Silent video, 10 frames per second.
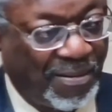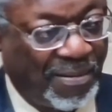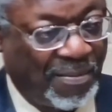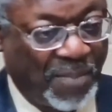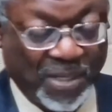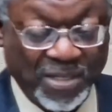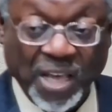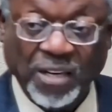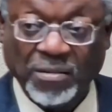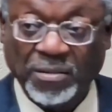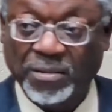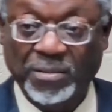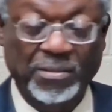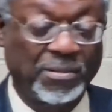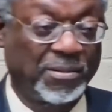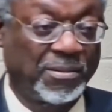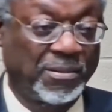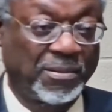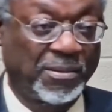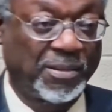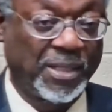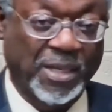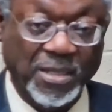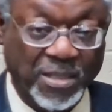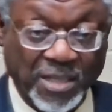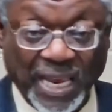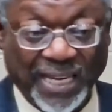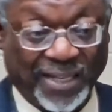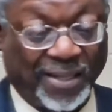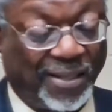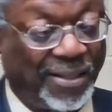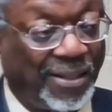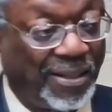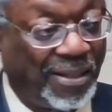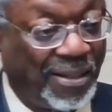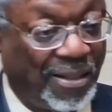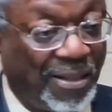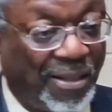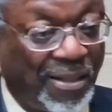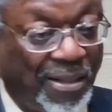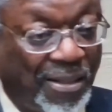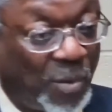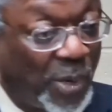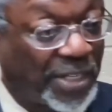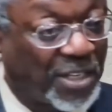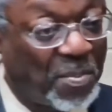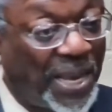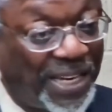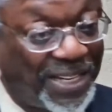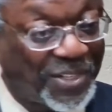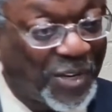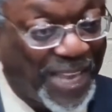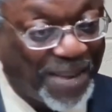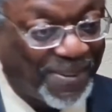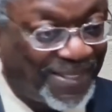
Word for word: be settled in understanding that what is commanded is going to happen.